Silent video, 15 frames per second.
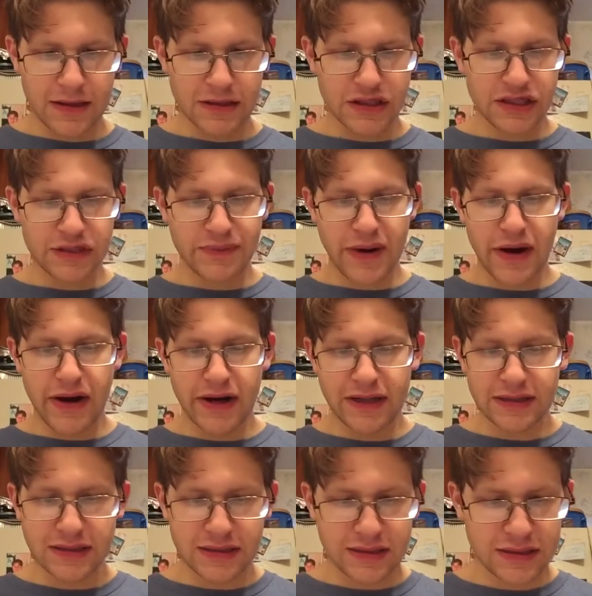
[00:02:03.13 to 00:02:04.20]
Cheese
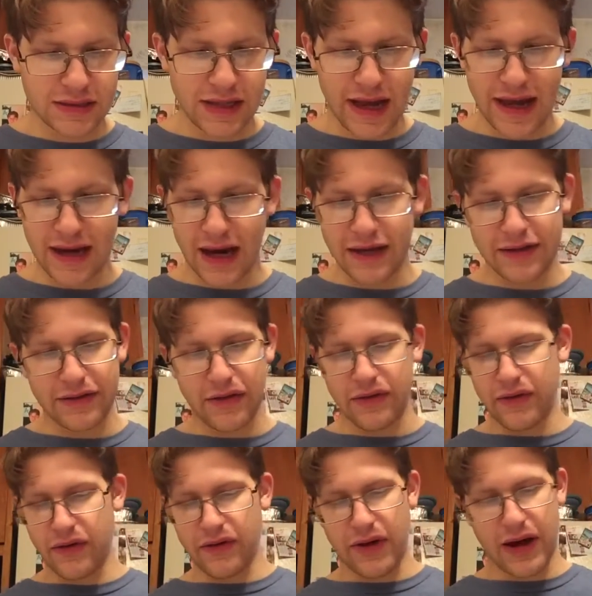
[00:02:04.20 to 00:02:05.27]
pairings, and I don't
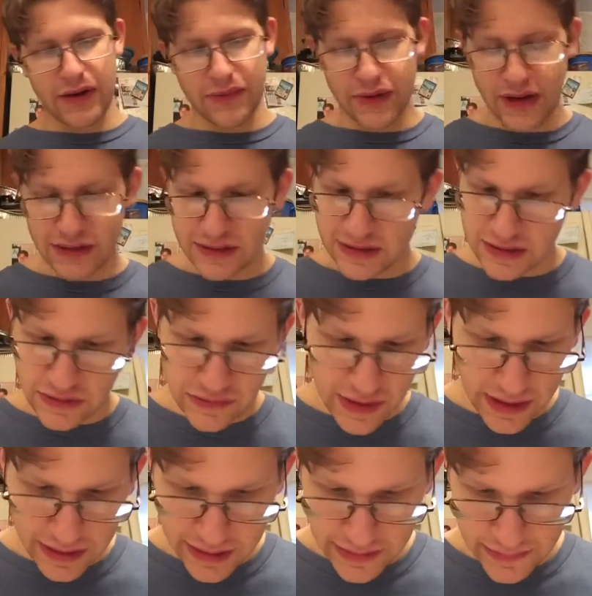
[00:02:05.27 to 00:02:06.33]
know how to pronounce this
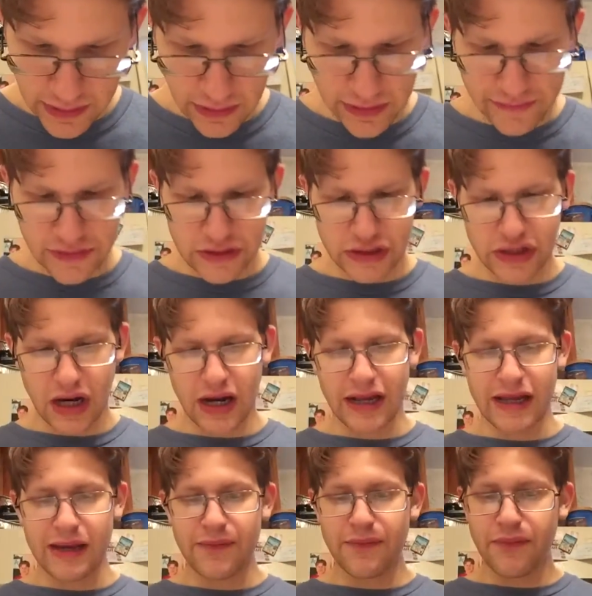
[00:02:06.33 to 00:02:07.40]
correctly, but I'll give it a shot.
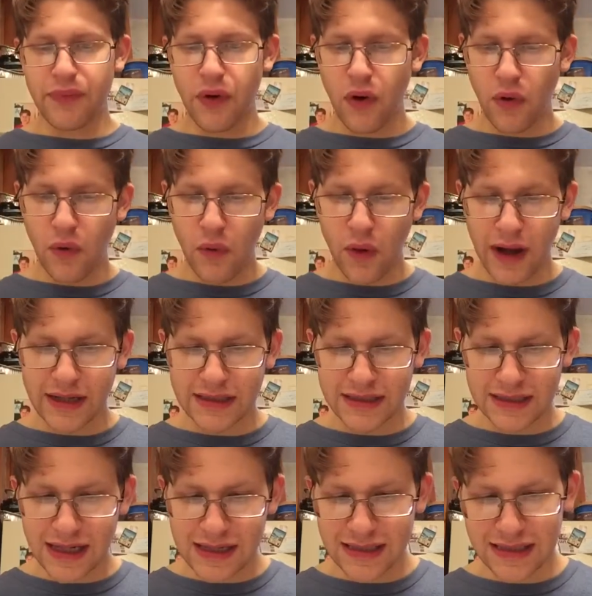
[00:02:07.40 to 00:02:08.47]

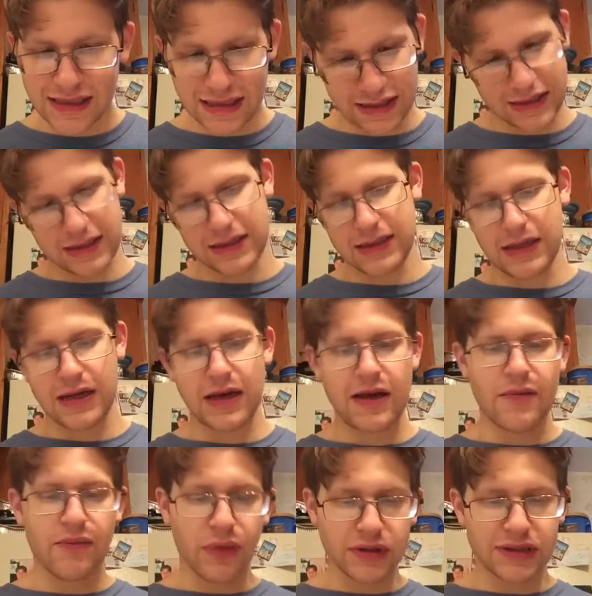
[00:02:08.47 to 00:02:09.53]
Epoises,
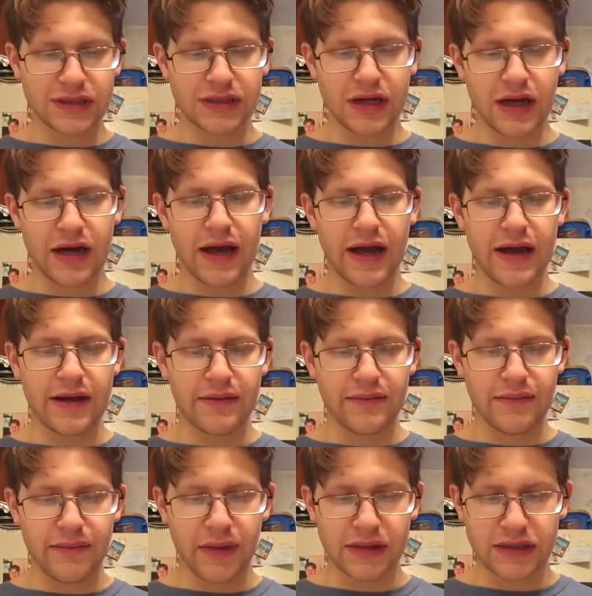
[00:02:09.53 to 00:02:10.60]
Monster, and
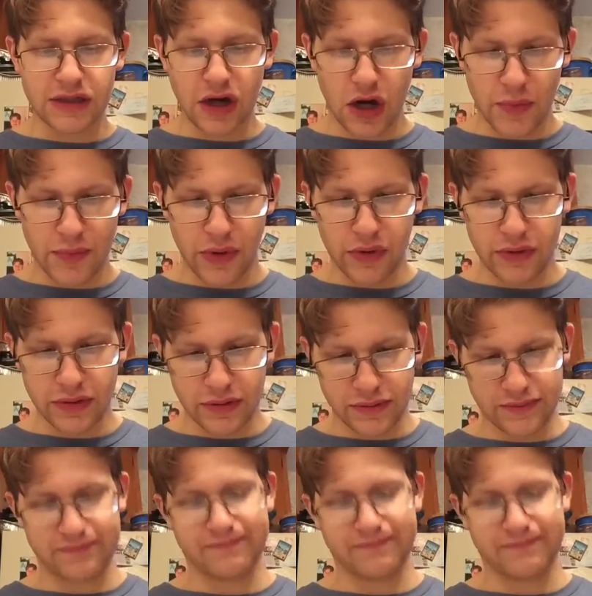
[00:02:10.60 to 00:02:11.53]
Mascarpone.